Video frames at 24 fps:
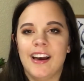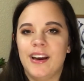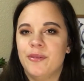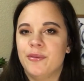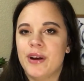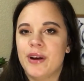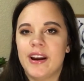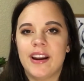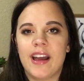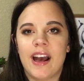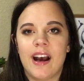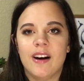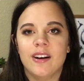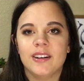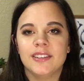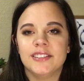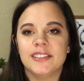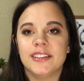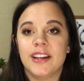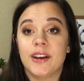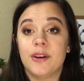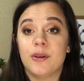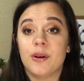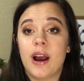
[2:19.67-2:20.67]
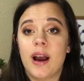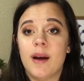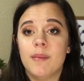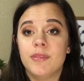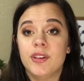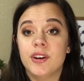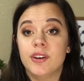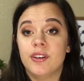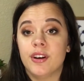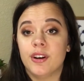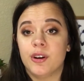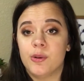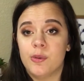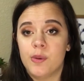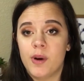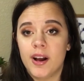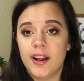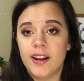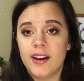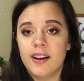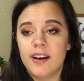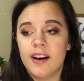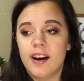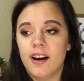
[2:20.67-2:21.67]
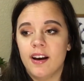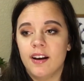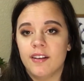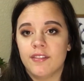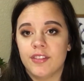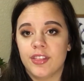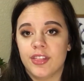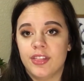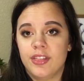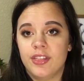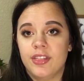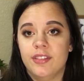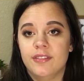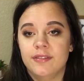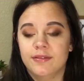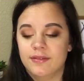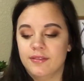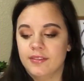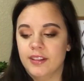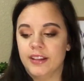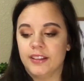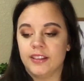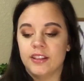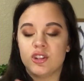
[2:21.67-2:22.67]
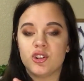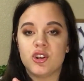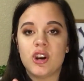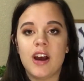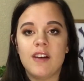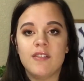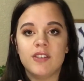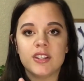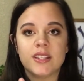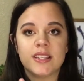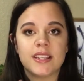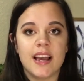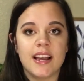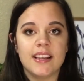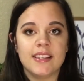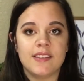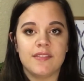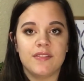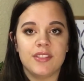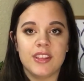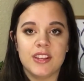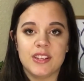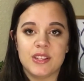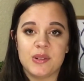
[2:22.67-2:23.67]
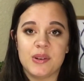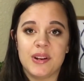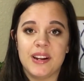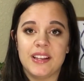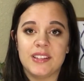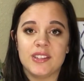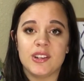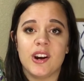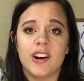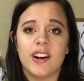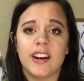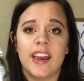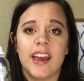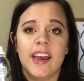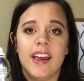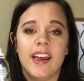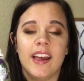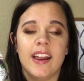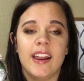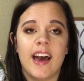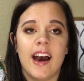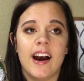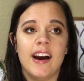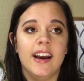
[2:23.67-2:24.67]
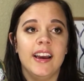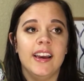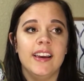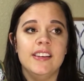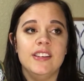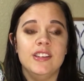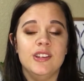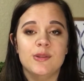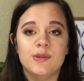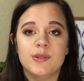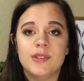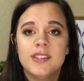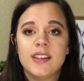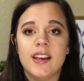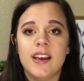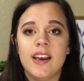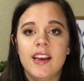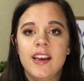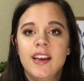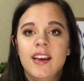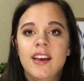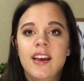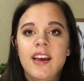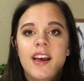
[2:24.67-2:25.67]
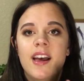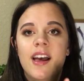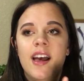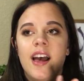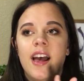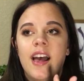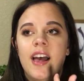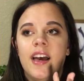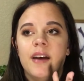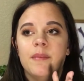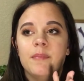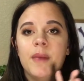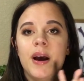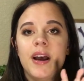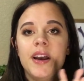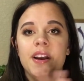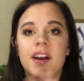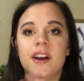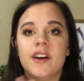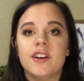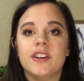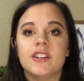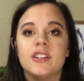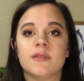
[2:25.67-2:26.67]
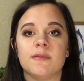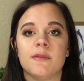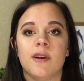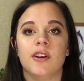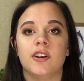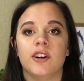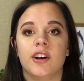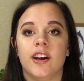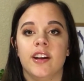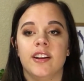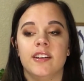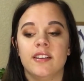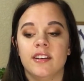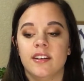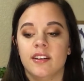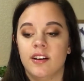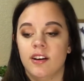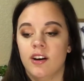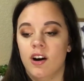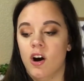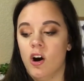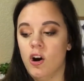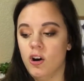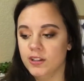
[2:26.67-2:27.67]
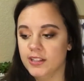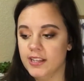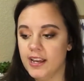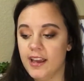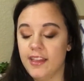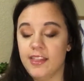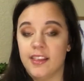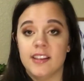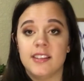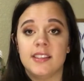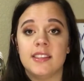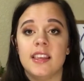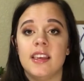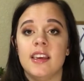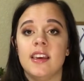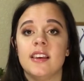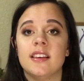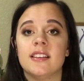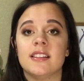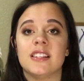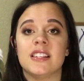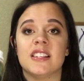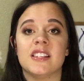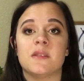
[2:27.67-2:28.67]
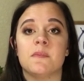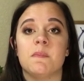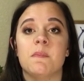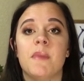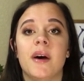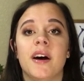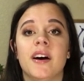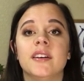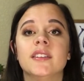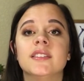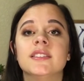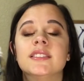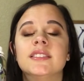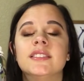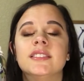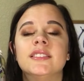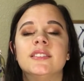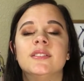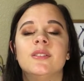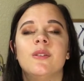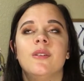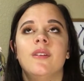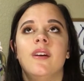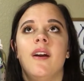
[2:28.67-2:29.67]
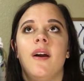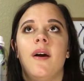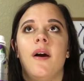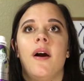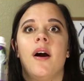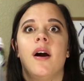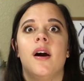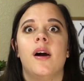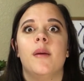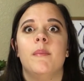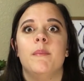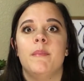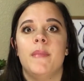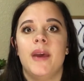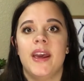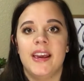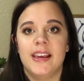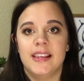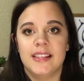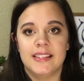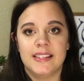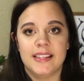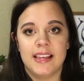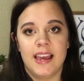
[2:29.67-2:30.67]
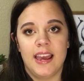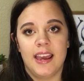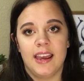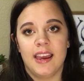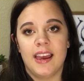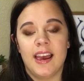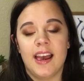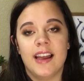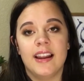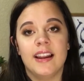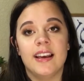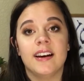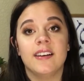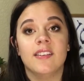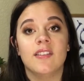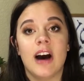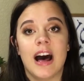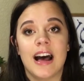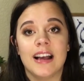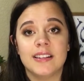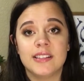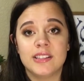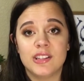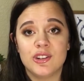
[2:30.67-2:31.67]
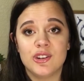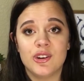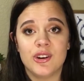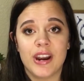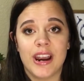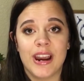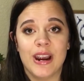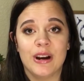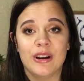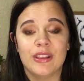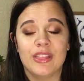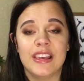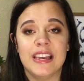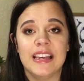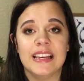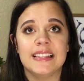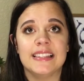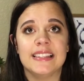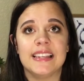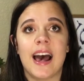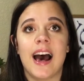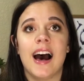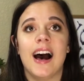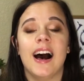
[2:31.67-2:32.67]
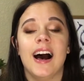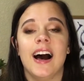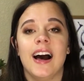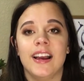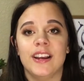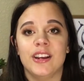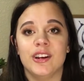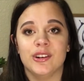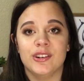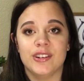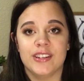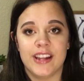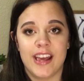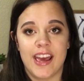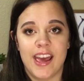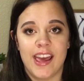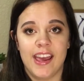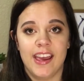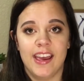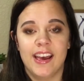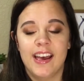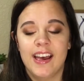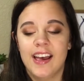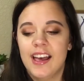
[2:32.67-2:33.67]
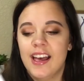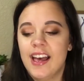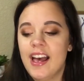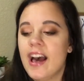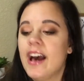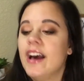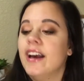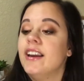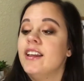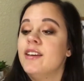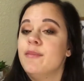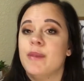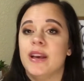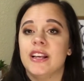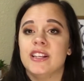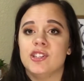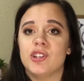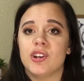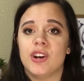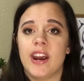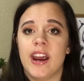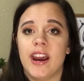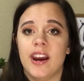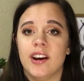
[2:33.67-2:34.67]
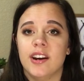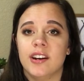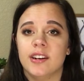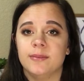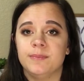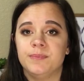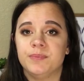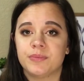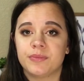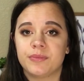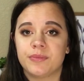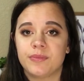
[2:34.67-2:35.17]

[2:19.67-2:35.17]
ran out and I grabbed the little one of like the travel size of this one at Target, and I used it, and my hair smelled good all day. This thing smells amazing, and it lasts in your hair the entire day, and it makes your hair